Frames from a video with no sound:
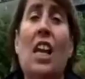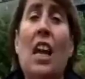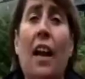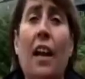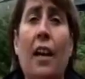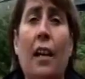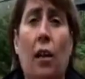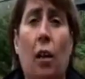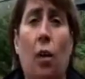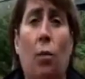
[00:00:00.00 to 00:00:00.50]

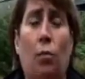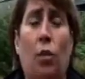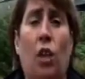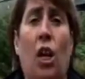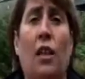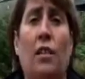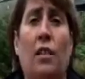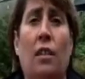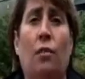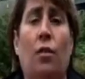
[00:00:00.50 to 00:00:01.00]
learning
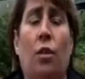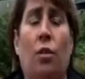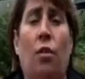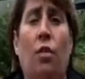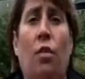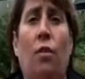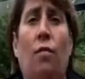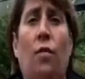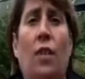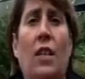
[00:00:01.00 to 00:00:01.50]
objectives
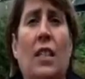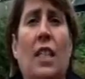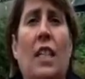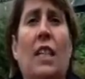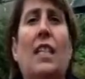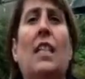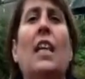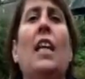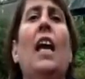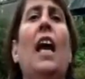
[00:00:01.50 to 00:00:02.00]
from the
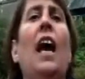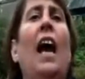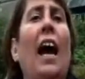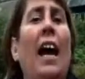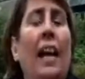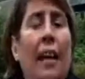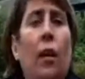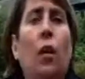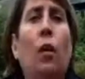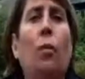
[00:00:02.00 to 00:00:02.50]
visit,
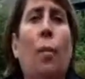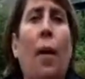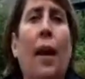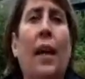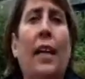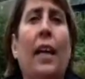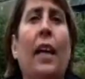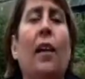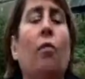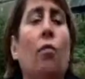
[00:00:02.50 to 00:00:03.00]
and it'll
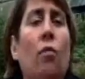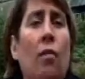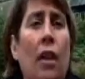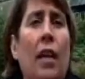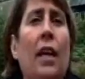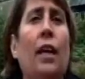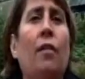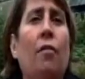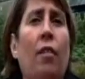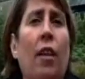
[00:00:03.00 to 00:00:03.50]
make it
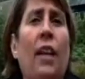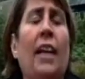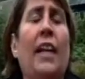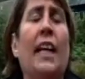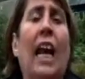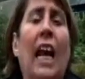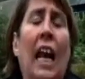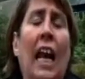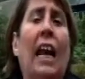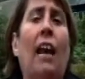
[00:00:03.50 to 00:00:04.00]
really, really
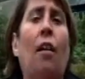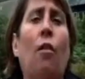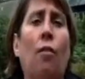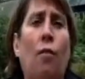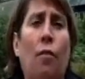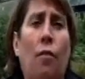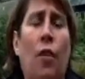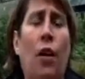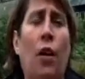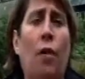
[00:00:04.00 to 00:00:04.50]
clear
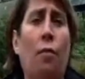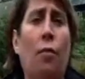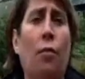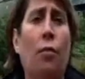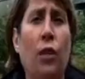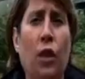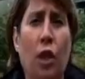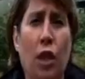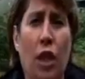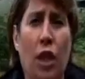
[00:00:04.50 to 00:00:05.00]
and firm
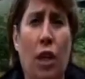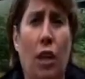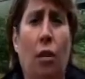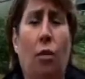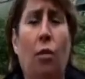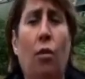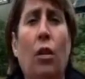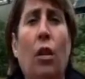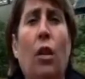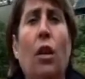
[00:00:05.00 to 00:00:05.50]
for you.
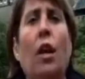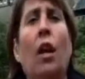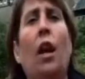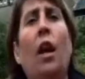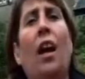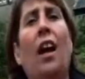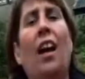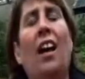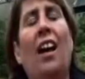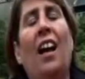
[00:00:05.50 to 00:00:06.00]

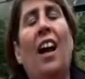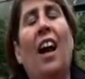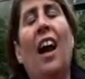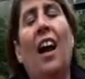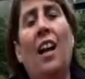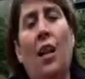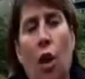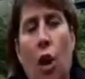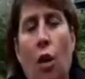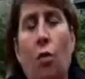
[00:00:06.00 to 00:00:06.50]

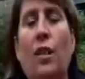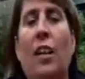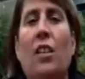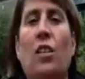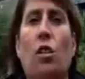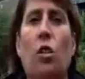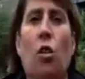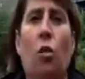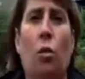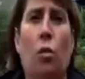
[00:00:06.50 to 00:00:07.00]
I know
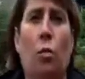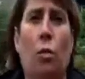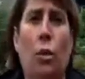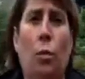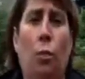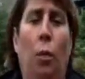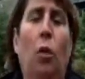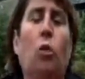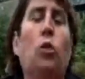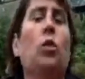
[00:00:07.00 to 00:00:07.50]
that's not
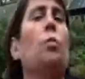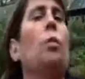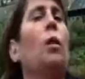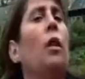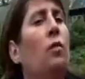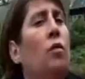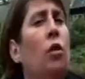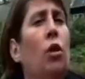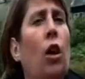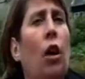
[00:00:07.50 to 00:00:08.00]
always
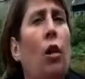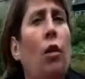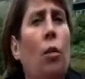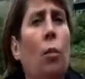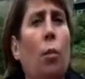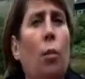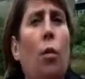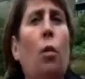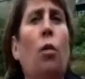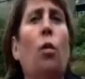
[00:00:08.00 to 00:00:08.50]
possible. If you're going
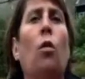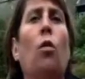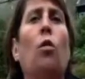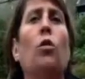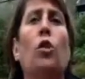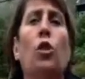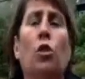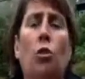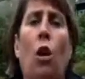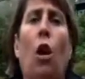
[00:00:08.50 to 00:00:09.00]

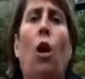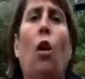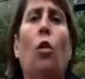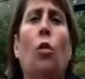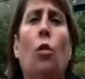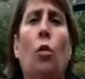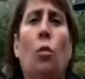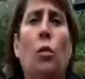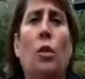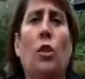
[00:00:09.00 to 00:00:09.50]
abroad, you can't
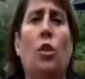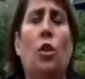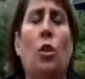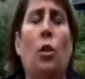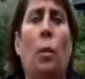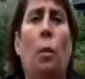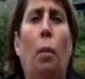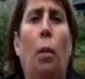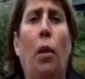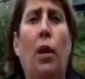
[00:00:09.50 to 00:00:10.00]
always
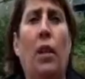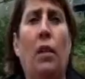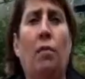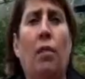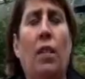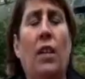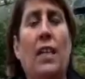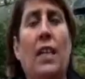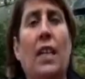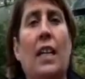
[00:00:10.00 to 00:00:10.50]
do a
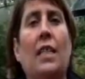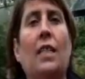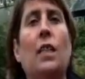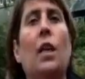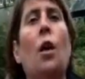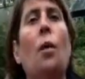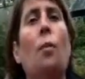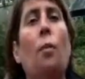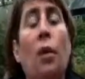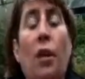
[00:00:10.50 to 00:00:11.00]
pre-visit.
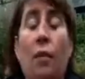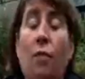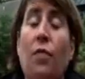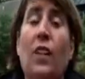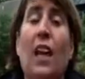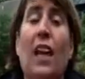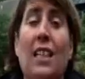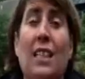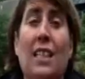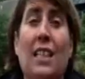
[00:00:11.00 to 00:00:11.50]
But if
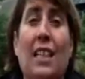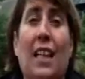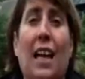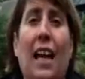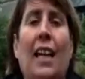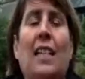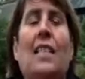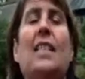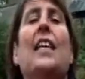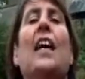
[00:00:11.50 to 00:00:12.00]
that's the
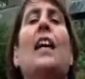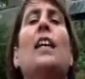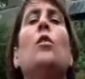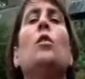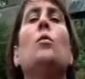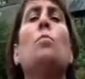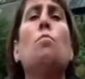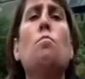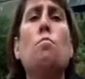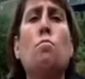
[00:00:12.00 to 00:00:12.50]
case, get
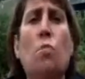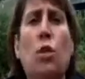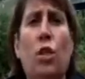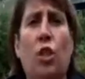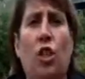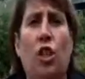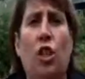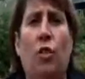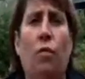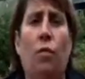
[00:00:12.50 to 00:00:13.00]
as
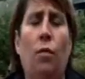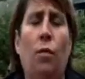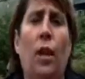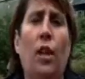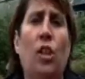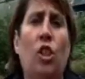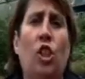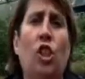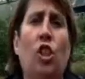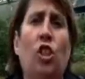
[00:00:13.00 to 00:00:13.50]
much
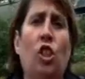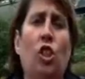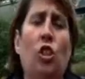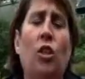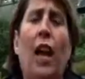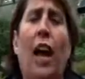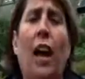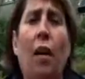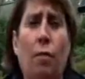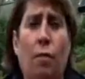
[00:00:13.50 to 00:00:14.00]
information as you
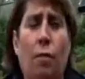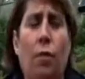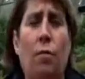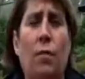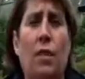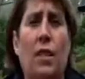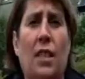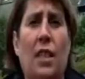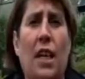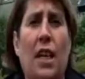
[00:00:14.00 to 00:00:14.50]
can
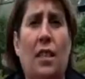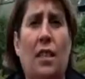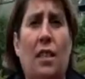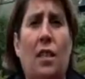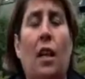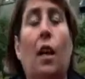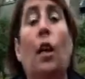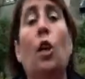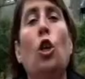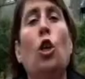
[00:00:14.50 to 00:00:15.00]
from the
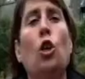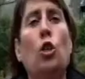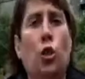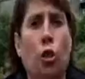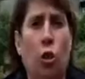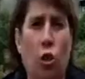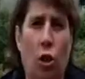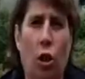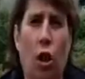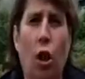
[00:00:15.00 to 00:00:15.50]
centre
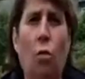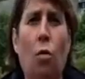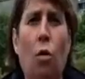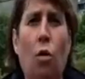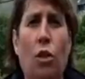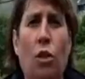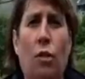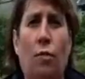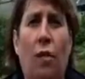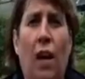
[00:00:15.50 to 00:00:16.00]
so you know
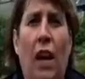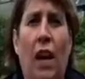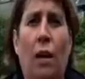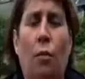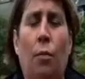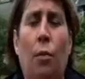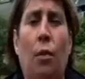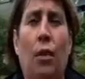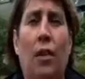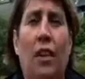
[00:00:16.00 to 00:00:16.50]
what's
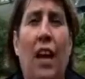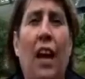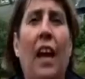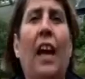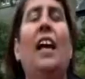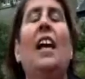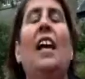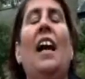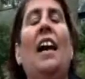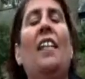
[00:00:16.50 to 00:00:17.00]
available there,
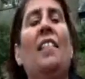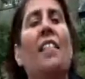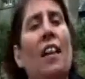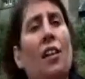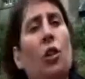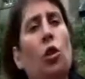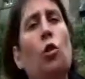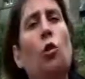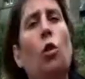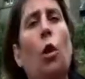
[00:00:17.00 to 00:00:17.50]
and
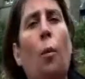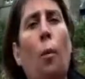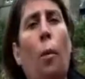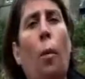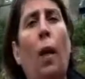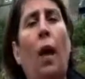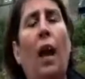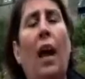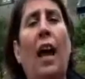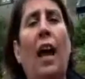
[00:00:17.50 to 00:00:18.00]
then you can
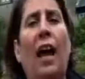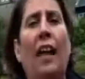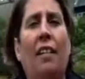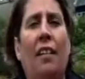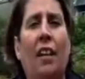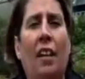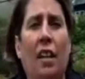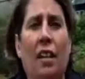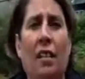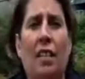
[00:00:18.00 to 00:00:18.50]

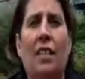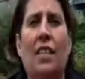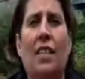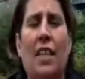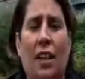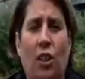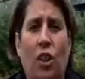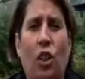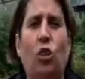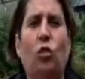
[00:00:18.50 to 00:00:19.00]
plan the
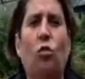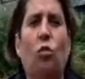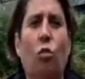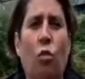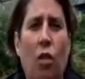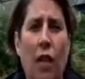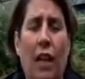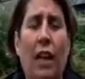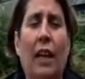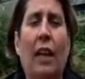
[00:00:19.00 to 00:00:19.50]
session
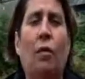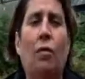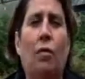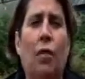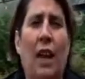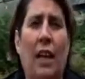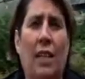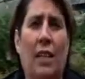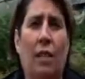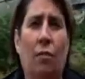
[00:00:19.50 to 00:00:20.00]
really
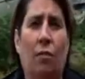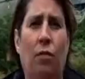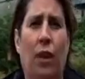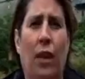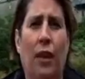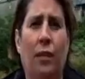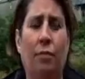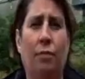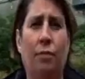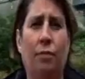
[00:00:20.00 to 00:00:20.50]

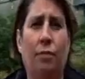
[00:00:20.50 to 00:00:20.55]
effectively.